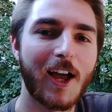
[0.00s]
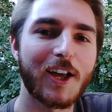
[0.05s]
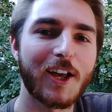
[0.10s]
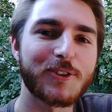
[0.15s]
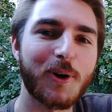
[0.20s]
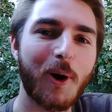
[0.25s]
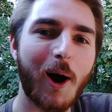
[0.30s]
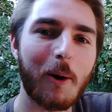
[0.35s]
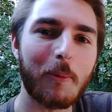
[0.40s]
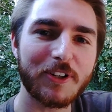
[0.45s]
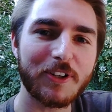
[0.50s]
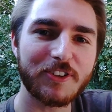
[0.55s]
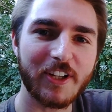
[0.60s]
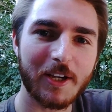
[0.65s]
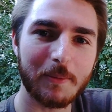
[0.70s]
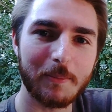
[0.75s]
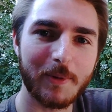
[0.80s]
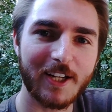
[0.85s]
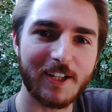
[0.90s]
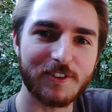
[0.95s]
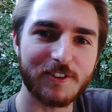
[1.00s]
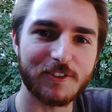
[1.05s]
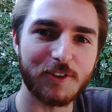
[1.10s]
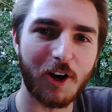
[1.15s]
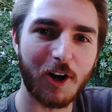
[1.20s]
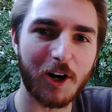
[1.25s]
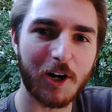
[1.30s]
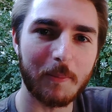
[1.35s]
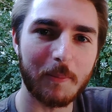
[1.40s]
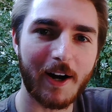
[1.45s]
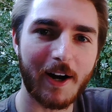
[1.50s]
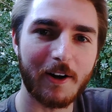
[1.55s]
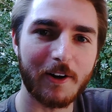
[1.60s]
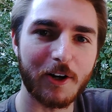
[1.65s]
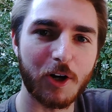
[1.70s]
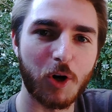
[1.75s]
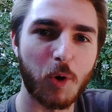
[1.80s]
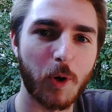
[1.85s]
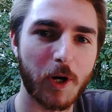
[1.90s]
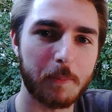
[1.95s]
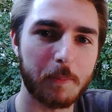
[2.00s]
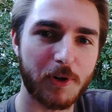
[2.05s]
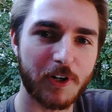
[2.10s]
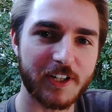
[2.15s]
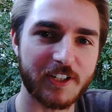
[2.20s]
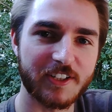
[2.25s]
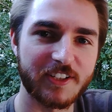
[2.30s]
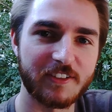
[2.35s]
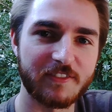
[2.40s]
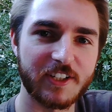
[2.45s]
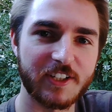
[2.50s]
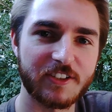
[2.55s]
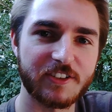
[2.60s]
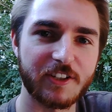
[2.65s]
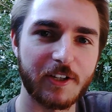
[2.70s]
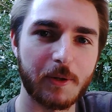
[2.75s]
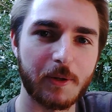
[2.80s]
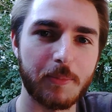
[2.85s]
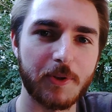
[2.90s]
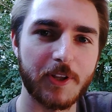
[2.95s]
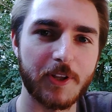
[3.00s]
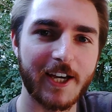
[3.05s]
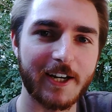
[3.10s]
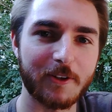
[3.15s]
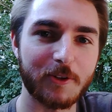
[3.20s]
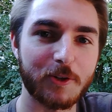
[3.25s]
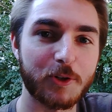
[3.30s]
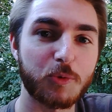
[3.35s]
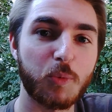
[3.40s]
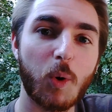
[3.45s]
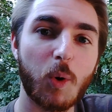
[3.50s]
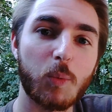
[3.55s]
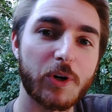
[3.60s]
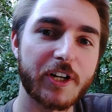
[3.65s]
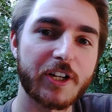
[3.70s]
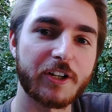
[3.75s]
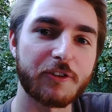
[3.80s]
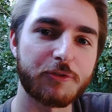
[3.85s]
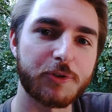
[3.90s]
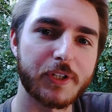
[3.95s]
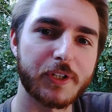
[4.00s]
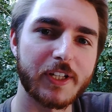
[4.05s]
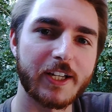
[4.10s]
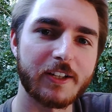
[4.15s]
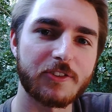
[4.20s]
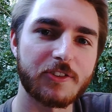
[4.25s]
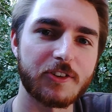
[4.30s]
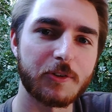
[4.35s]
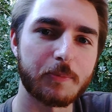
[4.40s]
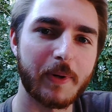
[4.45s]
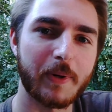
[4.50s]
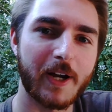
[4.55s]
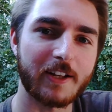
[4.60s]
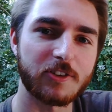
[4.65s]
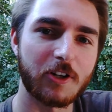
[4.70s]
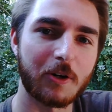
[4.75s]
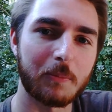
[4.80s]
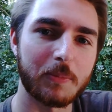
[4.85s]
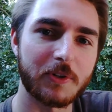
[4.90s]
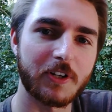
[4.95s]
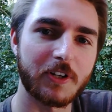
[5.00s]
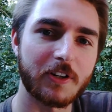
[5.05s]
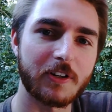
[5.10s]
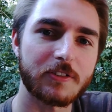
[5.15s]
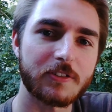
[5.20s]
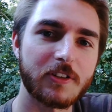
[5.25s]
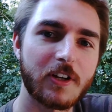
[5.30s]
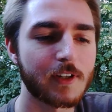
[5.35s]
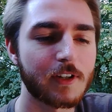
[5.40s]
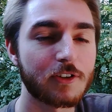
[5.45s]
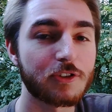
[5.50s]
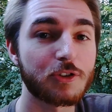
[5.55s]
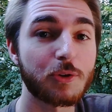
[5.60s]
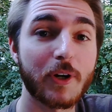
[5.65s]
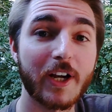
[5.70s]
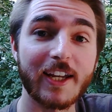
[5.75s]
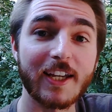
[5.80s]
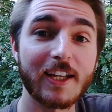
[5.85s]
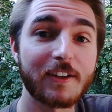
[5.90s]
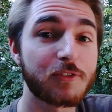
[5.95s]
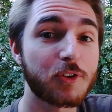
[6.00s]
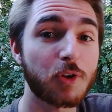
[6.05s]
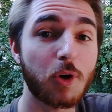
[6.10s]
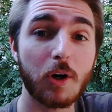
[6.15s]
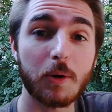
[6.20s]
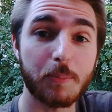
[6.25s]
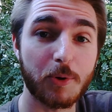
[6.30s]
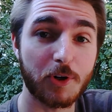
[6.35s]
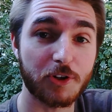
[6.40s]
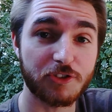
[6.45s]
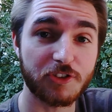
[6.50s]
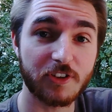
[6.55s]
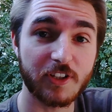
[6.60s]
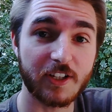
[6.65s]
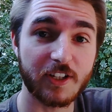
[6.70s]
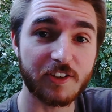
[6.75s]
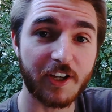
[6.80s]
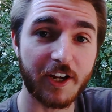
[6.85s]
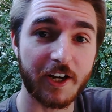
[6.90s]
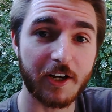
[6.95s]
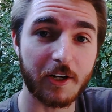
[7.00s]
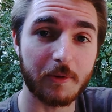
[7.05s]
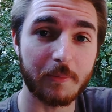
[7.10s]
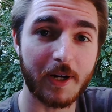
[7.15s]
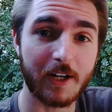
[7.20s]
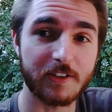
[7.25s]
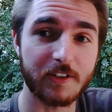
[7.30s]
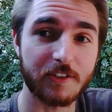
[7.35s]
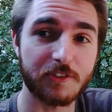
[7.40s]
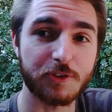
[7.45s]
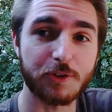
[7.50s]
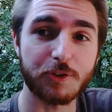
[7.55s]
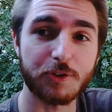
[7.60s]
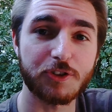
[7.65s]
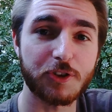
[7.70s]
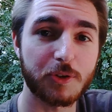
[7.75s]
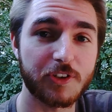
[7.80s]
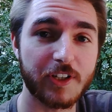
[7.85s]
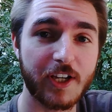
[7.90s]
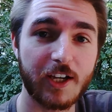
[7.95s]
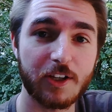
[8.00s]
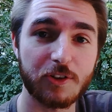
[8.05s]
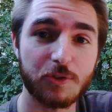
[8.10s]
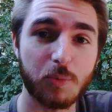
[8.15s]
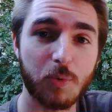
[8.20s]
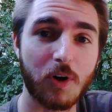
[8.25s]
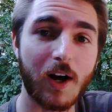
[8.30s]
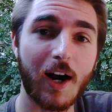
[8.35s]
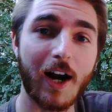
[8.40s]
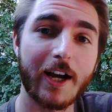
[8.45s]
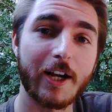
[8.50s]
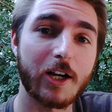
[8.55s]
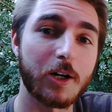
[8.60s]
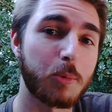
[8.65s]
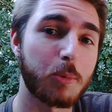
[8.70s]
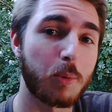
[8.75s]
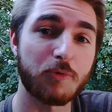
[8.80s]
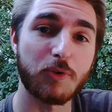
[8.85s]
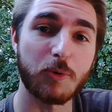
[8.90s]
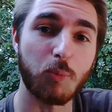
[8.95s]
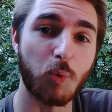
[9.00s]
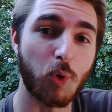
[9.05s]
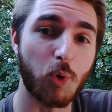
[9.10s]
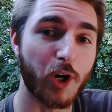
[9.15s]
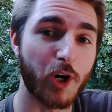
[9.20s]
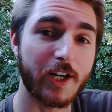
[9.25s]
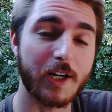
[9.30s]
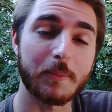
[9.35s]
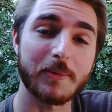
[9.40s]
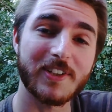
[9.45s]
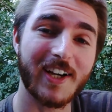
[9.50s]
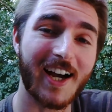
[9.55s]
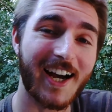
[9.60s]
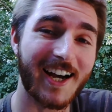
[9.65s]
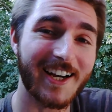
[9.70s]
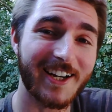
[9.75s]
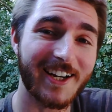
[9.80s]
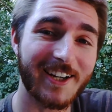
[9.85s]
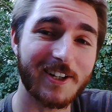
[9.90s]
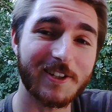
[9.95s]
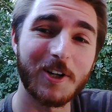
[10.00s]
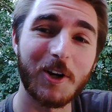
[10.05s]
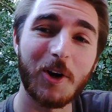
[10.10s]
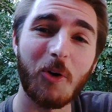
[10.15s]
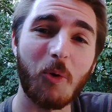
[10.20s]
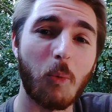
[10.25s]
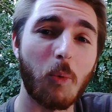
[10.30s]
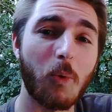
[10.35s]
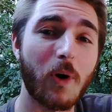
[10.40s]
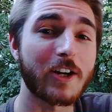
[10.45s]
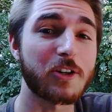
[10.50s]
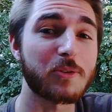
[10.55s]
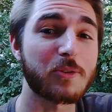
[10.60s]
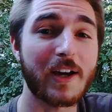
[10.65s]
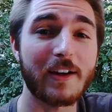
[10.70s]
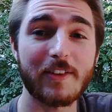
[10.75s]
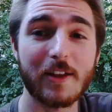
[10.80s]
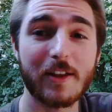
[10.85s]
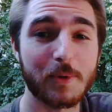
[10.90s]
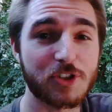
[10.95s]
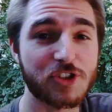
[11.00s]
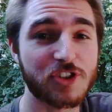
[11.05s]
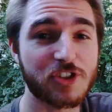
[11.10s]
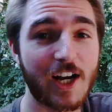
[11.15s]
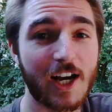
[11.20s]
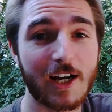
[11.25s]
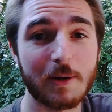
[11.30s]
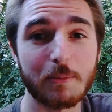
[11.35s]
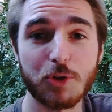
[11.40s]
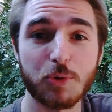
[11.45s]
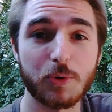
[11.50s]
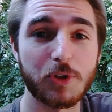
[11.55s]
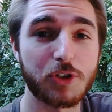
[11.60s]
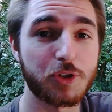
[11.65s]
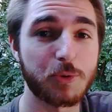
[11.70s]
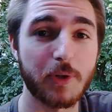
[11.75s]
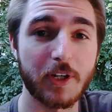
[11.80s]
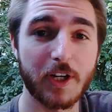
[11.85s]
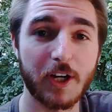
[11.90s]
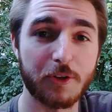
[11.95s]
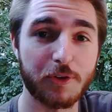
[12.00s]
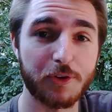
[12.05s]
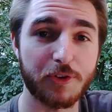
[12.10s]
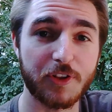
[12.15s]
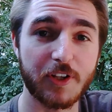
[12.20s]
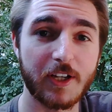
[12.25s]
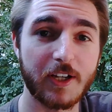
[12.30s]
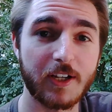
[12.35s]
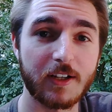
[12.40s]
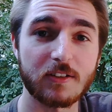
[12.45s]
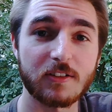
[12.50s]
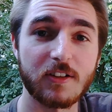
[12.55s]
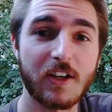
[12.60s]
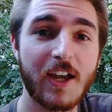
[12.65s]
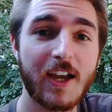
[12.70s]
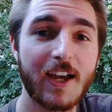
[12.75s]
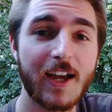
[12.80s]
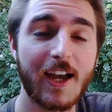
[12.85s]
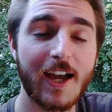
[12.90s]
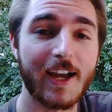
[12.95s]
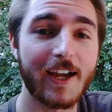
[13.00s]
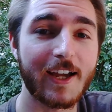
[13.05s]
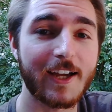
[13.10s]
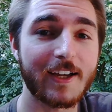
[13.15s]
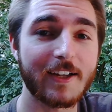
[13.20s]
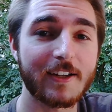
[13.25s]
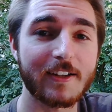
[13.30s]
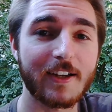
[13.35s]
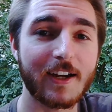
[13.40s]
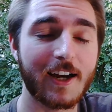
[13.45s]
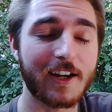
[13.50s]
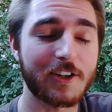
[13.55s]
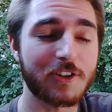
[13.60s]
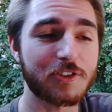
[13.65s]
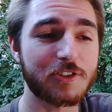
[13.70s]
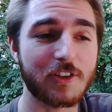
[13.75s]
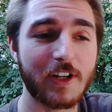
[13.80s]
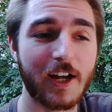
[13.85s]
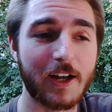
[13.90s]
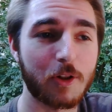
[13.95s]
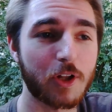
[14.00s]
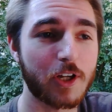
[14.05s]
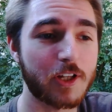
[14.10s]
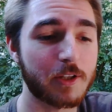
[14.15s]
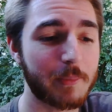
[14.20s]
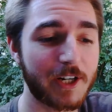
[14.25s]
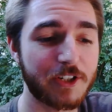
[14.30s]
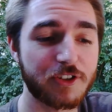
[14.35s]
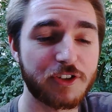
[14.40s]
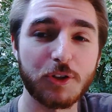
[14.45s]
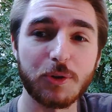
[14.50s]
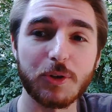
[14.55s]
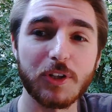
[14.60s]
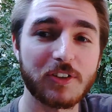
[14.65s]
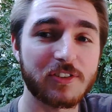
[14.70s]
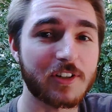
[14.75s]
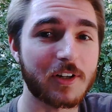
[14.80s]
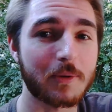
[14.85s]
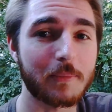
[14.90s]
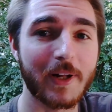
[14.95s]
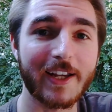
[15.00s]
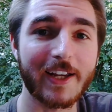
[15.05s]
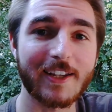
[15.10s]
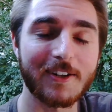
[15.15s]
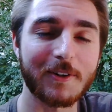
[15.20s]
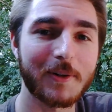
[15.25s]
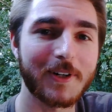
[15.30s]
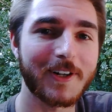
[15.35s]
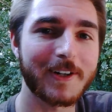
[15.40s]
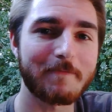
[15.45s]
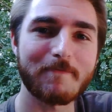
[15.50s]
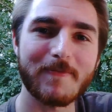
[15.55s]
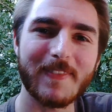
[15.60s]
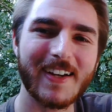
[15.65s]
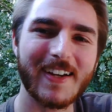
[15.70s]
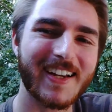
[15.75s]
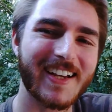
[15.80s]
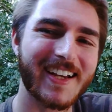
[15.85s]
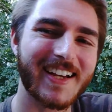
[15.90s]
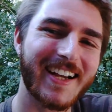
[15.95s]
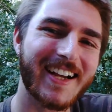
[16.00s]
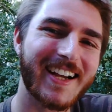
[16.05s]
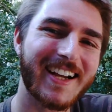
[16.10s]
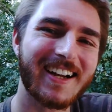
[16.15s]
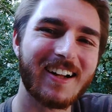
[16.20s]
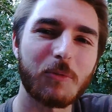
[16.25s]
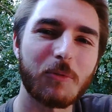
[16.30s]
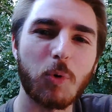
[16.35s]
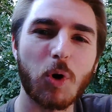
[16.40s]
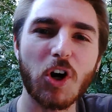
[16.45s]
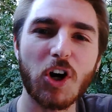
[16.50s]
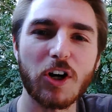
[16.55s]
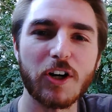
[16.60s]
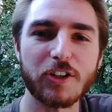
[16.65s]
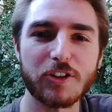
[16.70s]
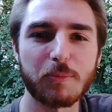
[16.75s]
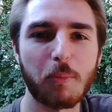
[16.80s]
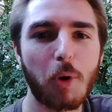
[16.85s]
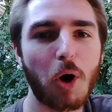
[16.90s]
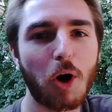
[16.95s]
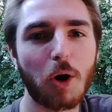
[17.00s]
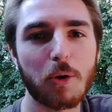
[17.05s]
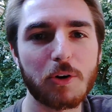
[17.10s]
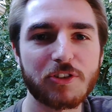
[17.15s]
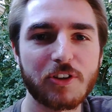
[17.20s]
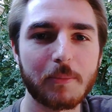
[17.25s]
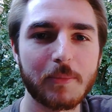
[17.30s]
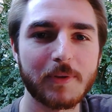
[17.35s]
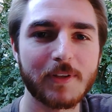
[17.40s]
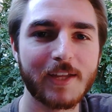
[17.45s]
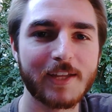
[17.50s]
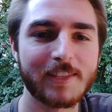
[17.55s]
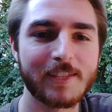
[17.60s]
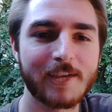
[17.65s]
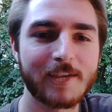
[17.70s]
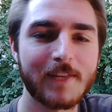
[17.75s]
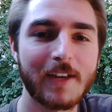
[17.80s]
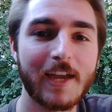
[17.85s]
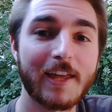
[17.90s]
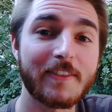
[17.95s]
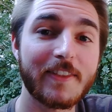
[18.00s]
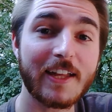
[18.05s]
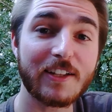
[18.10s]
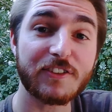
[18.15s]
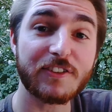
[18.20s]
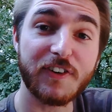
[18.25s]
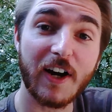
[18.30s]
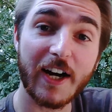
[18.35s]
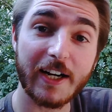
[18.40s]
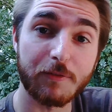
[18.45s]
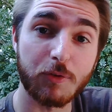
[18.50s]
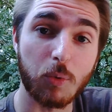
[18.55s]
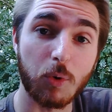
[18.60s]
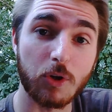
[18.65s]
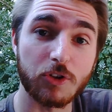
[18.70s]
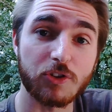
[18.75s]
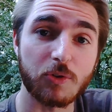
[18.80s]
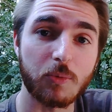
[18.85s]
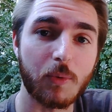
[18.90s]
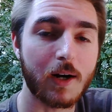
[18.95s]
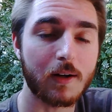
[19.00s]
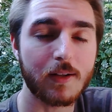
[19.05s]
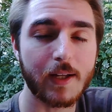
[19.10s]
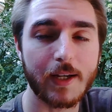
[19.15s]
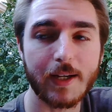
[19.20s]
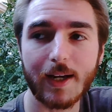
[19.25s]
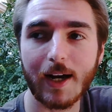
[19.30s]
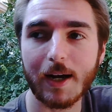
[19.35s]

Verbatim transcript: So I want to take a minute to talk about a quick productivity tip that I learned while working freelance these past couple years. So again, even though I'm personally excited about this, there's still days where I come home from work and I'm tired, or I don't have that much time between doing other things, and I just, I look at my to-do list and I'm like, you know what, like, ah, I'll work on it tomorrow or something like that. And that's fine every once in a while. Like, I